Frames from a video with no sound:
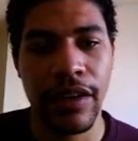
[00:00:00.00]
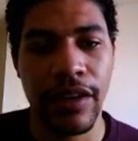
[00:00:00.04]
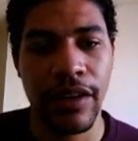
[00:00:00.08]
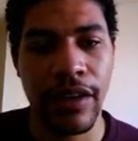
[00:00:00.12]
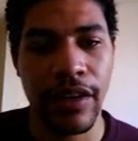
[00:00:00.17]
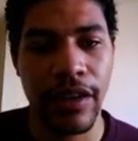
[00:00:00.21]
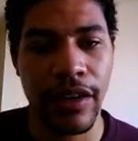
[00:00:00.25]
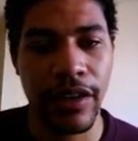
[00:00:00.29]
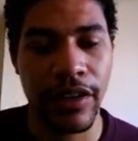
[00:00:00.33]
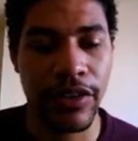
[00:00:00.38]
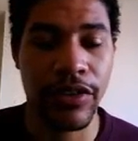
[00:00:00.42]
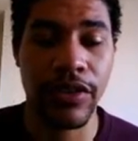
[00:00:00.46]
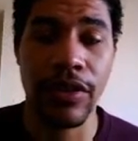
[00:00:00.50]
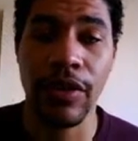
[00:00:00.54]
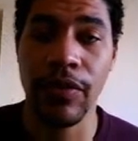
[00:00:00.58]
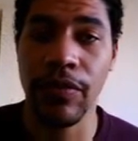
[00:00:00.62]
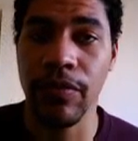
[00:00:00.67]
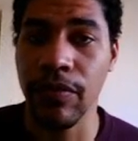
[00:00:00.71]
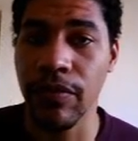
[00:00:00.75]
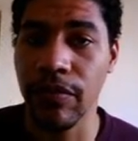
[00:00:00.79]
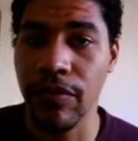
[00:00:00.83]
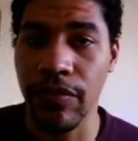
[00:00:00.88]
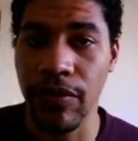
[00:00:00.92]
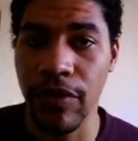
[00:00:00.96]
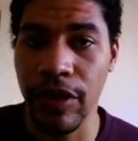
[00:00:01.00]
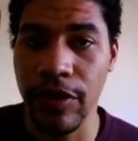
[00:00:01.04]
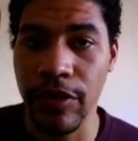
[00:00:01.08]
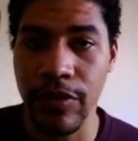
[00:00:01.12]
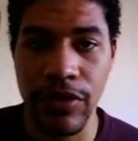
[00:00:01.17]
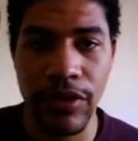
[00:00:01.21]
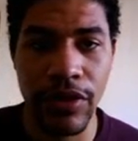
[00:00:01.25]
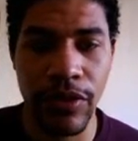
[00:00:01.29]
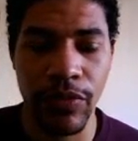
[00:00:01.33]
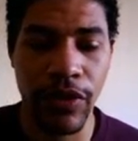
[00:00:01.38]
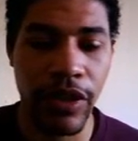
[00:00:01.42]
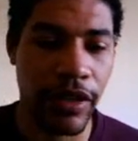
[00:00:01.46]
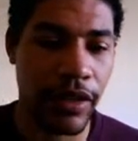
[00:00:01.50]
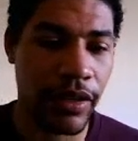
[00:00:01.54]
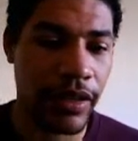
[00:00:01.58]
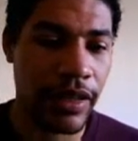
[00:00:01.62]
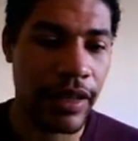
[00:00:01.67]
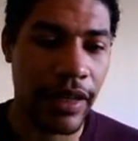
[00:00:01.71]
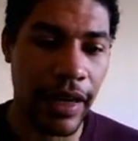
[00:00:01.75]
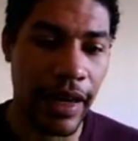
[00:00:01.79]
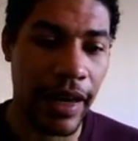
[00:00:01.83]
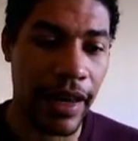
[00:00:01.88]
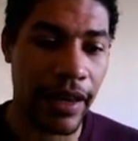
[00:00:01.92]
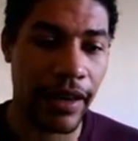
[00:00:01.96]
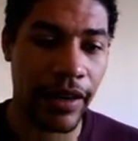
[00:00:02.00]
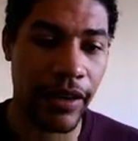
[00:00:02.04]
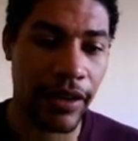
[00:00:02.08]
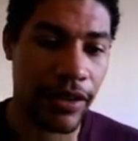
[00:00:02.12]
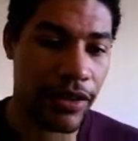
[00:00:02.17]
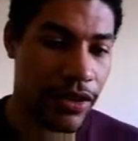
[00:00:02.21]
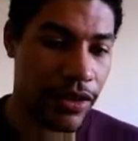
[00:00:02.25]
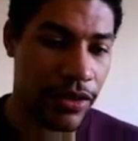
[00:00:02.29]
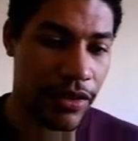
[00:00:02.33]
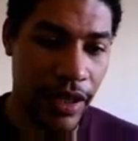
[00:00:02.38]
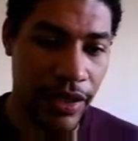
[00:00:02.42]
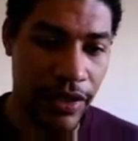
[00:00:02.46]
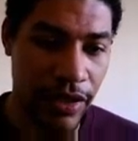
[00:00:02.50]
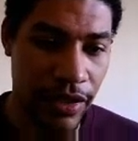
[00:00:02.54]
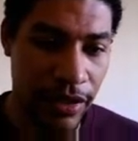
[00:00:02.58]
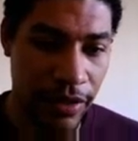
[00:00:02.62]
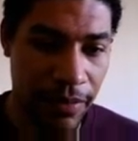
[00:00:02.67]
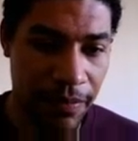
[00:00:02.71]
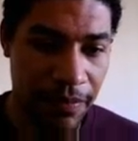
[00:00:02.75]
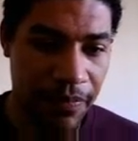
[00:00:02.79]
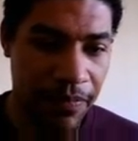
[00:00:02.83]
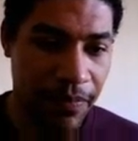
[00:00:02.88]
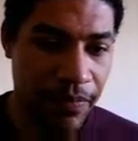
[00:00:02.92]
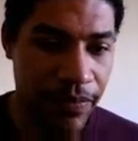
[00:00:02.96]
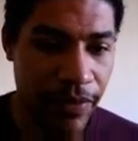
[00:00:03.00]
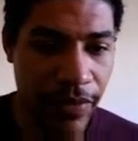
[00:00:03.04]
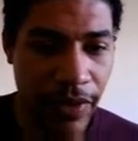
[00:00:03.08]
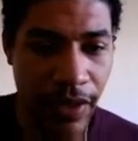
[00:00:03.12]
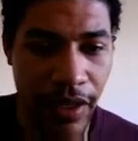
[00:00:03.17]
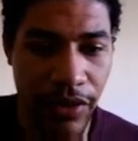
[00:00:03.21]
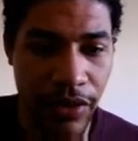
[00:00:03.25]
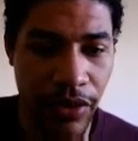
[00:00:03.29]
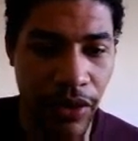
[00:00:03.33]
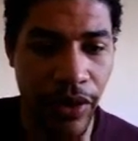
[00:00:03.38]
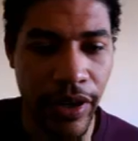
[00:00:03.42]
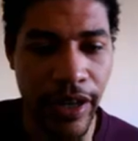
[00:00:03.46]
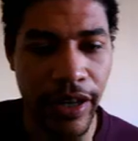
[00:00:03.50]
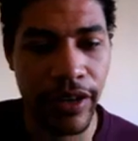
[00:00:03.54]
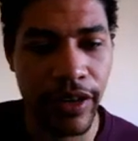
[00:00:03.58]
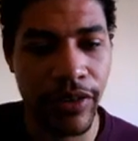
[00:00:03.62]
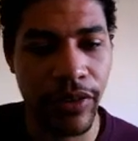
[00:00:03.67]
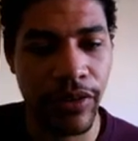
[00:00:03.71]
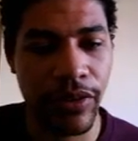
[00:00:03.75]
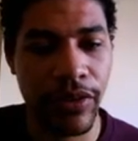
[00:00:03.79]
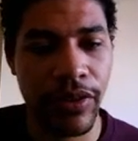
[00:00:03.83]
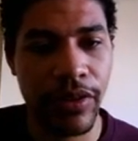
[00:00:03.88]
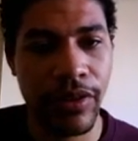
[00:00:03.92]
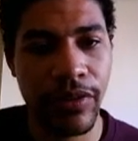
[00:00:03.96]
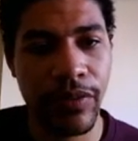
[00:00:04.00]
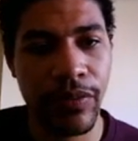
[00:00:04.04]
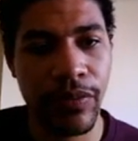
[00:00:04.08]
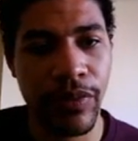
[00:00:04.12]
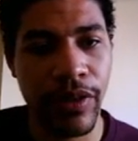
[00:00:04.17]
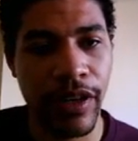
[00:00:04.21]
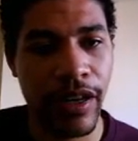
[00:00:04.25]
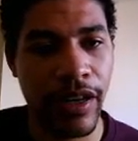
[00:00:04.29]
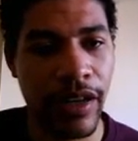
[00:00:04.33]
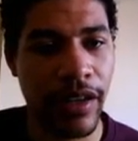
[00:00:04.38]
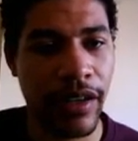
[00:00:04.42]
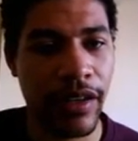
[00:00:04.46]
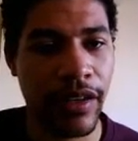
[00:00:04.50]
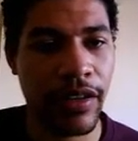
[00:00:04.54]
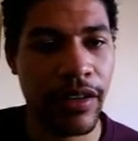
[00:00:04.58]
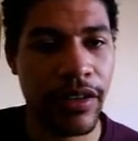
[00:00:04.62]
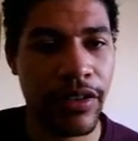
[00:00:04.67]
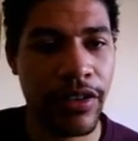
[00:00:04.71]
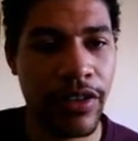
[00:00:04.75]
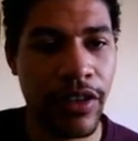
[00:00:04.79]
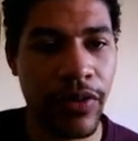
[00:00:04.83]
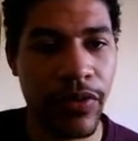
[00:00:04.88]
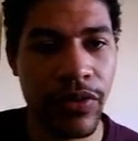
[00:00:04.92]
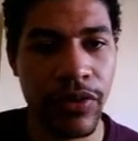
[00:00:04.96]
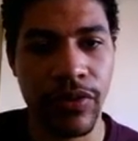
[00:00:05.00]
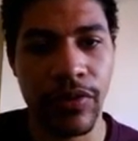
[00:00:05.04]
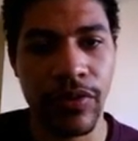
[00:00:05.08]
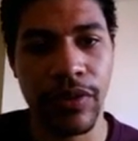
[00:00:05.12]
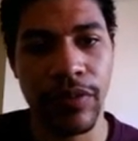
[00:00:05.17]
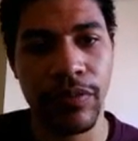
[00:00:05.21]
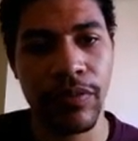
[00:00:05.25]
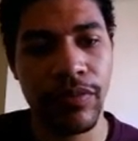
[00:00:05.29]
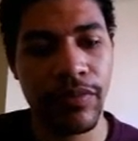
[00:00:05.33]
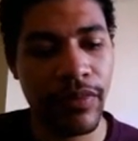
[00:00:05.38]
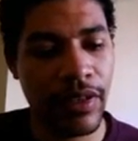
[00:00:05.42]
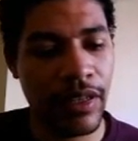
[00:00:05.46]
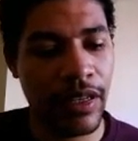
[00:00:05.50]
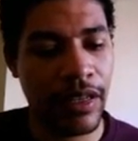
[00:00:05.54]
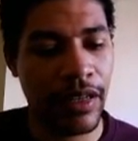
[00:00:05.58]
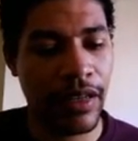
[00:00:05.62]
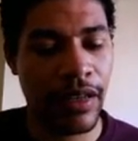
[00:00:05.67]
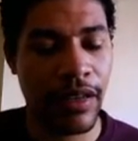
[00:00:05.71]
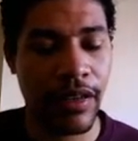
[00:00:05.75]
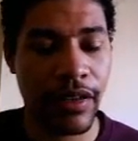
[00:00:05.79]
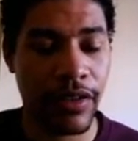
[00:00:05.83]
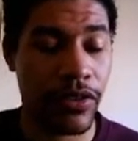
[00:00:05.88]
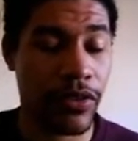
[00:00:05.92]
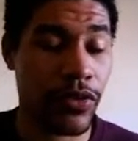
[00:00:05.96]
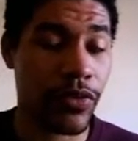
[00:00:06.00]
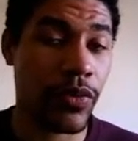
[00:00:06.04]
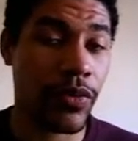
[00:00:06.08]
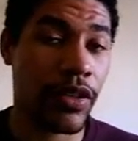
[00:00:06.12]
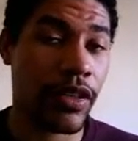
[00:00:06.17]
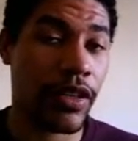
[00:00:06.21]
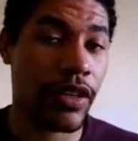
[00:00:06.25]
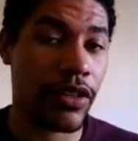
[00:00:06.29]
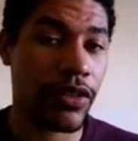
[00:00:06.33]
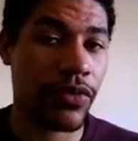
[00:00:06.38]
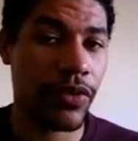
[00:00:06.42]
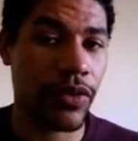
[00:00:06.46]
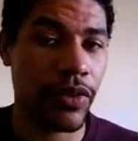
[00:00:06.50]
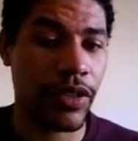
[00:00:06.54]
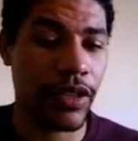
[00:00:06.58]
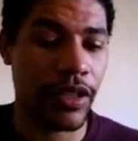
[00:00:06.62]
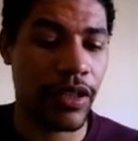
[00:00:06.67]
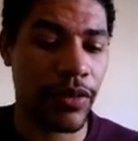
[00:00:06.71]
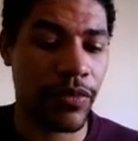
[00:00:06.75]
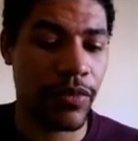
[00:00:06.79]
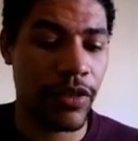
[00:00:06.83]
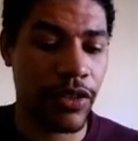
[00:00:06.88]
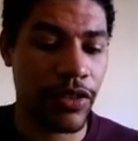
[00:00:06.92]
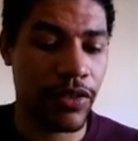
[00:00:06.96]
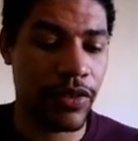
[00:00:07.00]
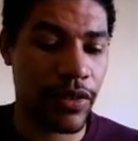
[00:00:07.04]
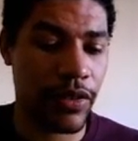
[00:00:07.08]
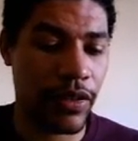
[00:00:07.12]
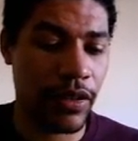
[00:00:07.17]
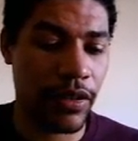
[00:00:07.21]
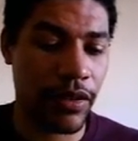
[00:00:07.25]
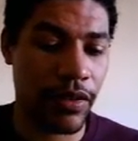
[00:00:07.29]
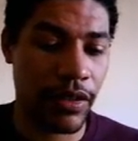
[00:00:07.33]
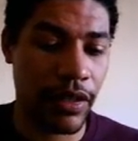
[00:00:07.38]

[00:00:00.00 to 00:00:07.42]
in some way. And that's it. It's all handled by JavaScript. So it's really nice for the administrator.